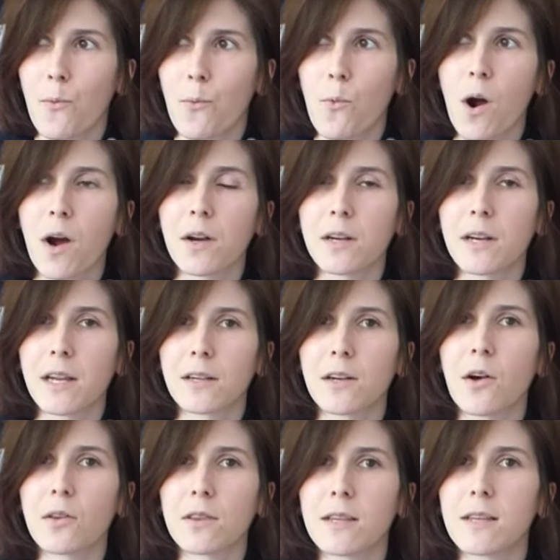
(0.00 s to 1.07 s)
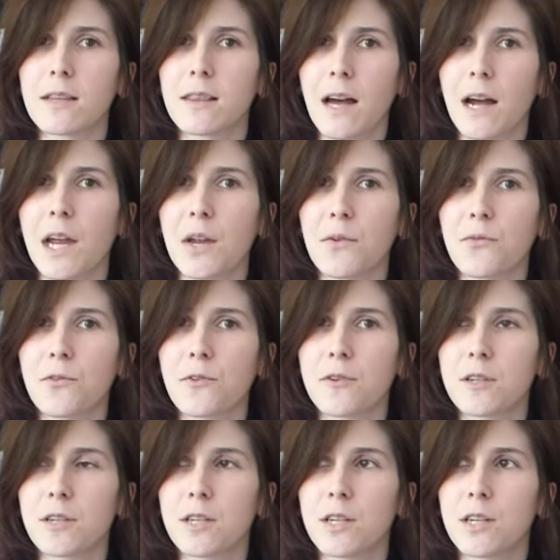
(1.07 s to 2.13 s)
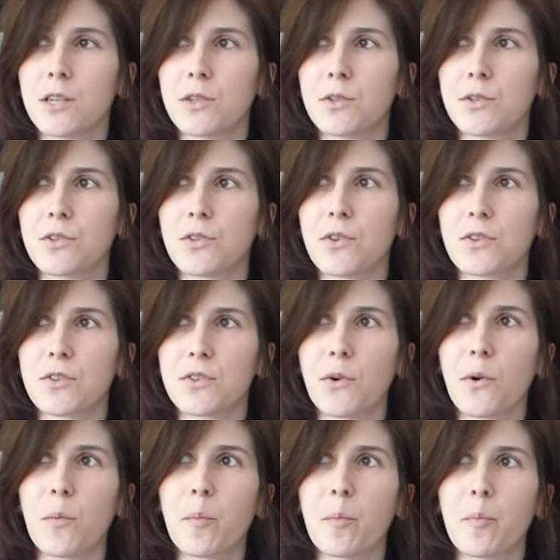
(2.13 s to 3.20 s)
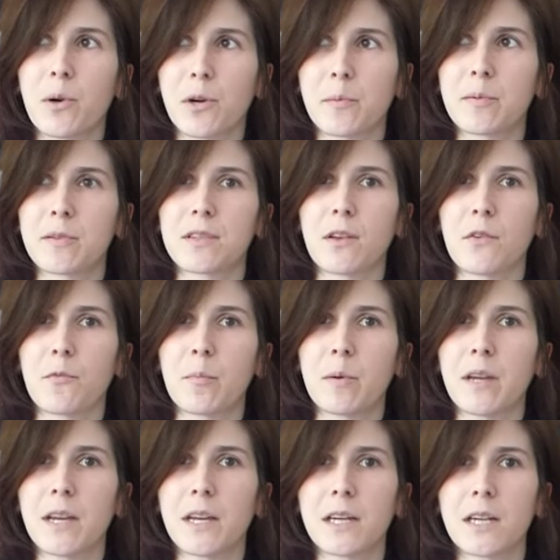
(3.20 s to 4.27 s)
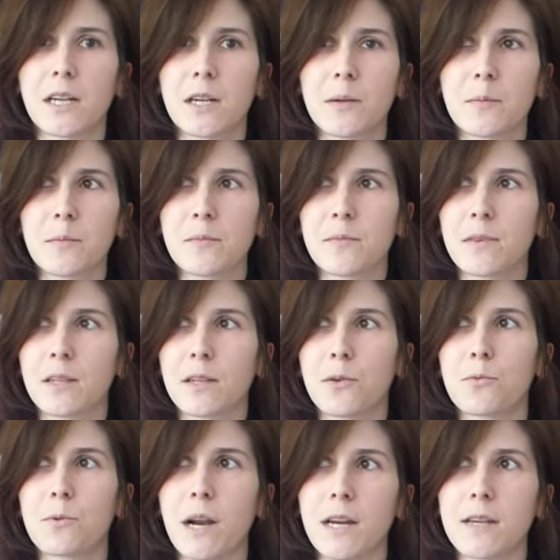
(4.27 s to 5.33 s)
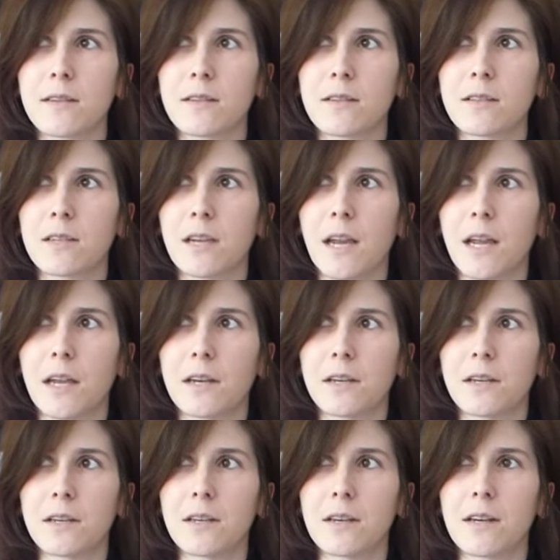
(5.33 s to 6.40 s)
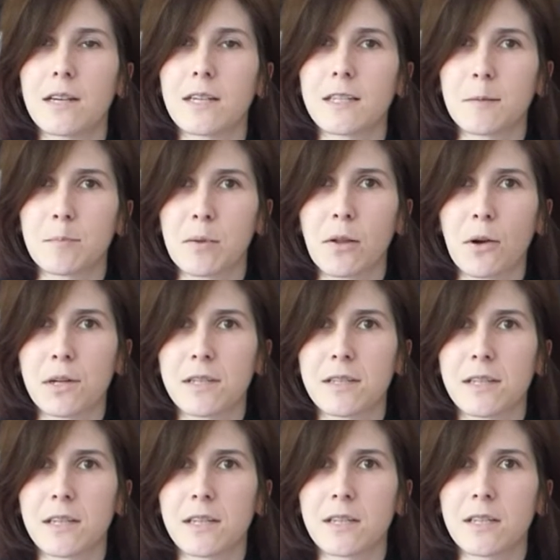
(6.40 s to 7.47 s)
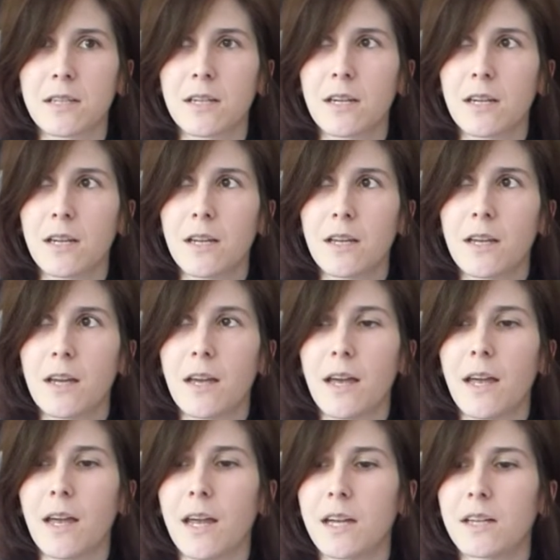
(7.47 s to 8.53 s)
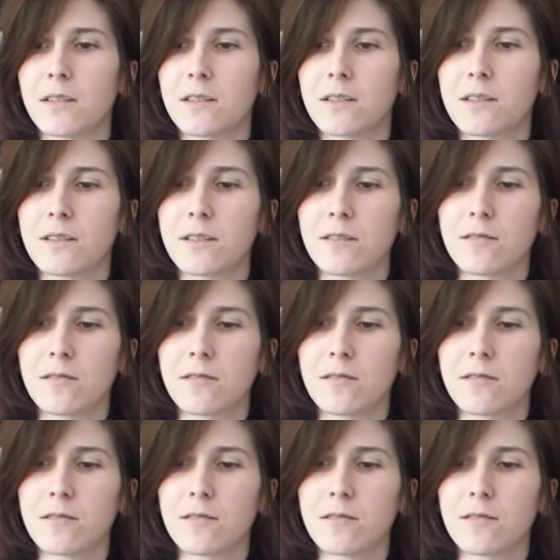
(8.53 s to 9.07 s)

one and only life to the sole purpose of being raised and exploited and